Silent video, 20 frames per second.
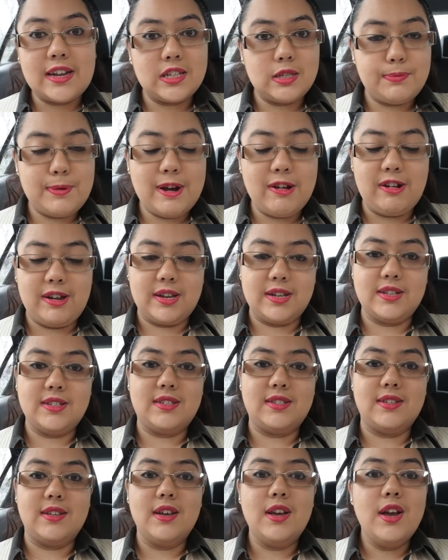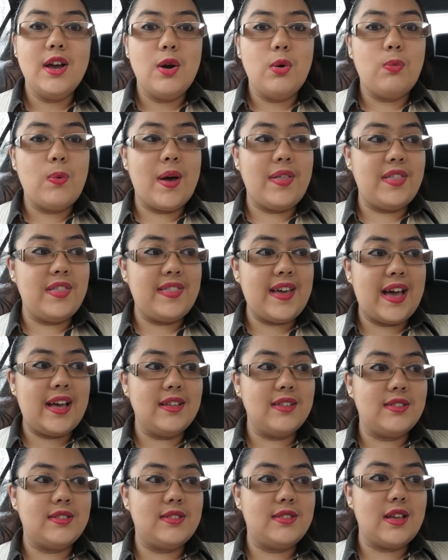experience, whether
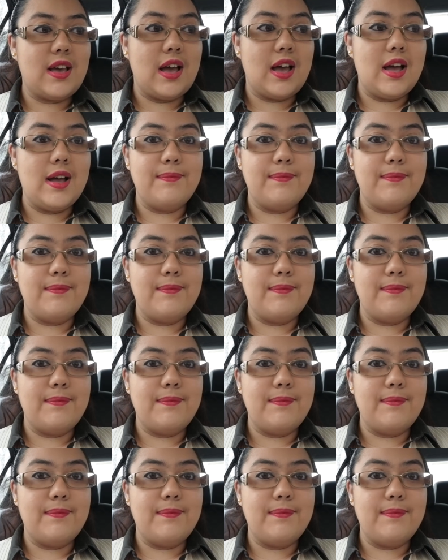that's